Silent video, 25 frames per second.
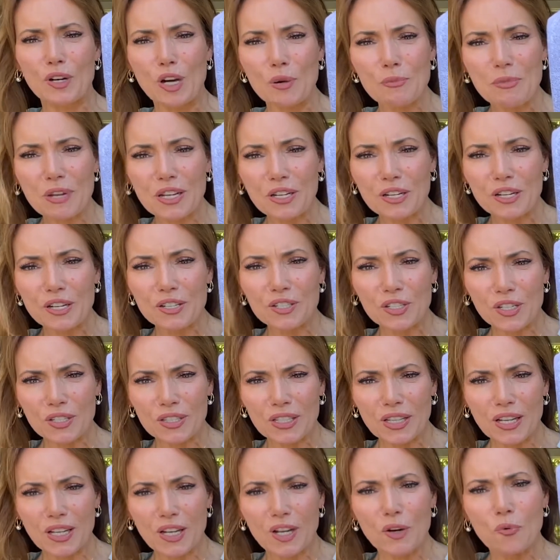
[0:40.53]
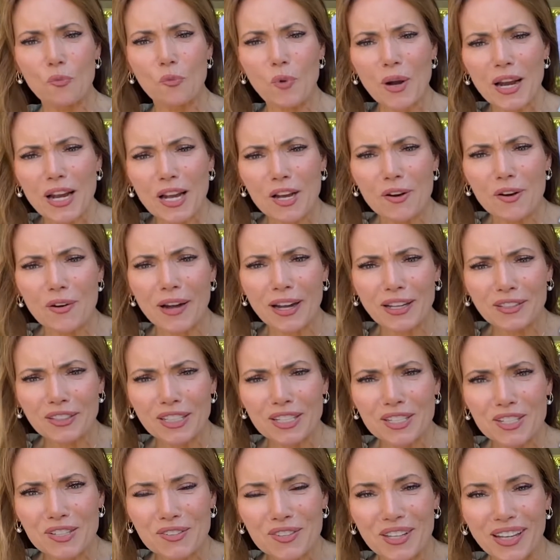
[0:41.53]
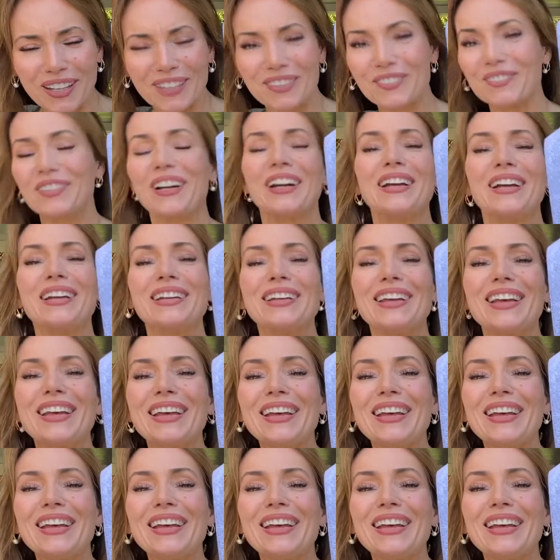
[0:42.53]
oh my gosh, uh, wow, how'd they do that, right?